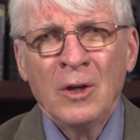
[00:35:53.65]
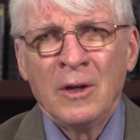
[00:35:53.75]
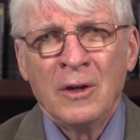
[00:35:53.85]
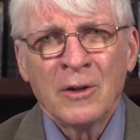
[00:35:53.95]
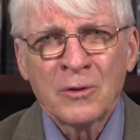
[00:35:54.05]

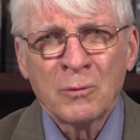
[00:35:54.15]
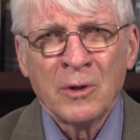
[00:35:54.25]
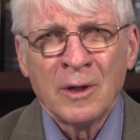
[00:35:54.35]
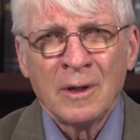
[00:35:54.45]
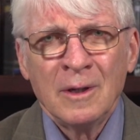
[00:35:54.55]
Here's
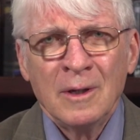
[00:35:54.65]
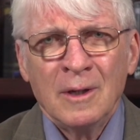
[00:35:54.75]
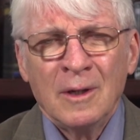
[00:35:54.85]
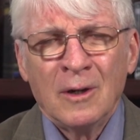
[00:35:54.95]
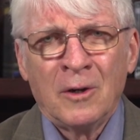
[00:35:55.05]
where
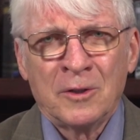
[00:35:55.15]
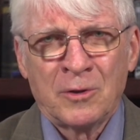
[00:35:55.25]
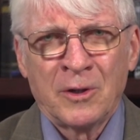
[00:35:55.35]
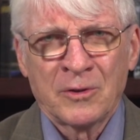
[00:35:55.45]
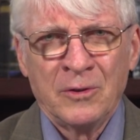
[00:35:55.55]
our
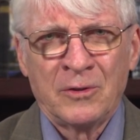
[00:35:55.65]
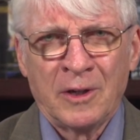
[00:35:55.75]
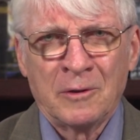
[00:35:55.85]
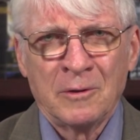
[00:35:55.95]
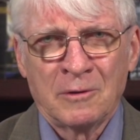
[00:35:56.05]
trust in
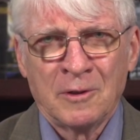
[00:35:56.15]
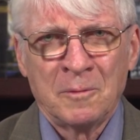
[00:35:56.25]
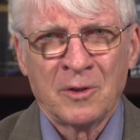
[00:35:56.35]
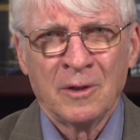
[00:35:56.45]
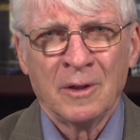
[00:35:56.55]
sacred
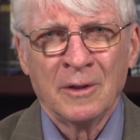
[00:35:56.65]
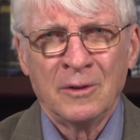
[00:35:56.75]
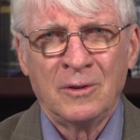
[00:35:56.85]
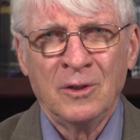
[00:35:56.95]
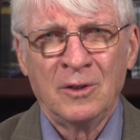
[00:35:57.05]
scripture and
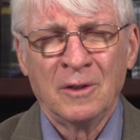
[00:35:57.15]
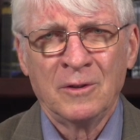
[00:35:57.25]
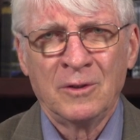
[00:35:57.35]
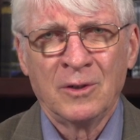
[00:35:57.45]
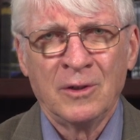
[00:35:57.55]
the teaching of
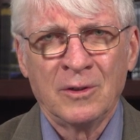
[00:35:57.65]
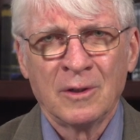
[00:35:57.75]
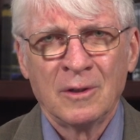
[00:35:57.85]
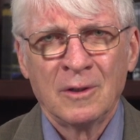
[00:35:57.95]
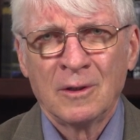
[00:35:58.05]
the
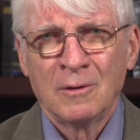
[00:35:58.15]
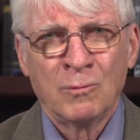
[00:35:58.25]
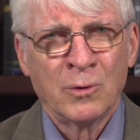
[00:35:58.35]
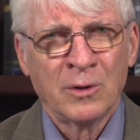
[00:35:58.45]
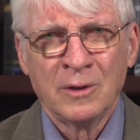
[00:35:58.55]
church
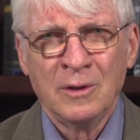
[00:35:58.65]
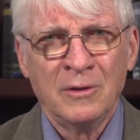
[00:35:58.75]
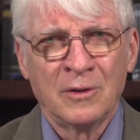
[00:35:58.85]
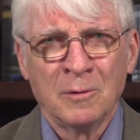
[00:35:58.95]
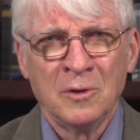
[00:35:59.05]
really
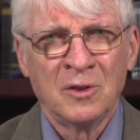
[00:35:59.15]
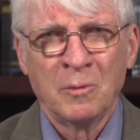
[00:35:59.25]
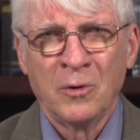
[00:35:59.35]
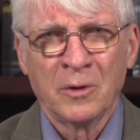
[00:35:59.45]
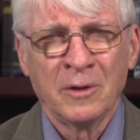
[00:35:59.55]
needs to be
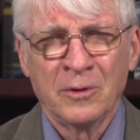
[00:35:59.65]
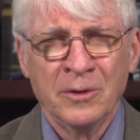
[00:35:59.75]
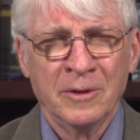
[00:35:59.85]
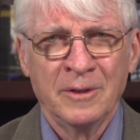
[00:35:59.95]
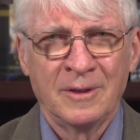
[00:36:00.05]
spoken
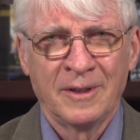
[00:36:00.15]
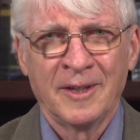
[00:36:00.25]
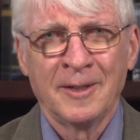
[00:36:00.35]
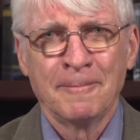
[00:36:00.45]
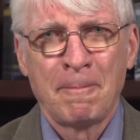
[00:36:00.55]
clearly
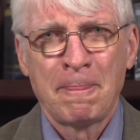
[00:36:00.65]
today.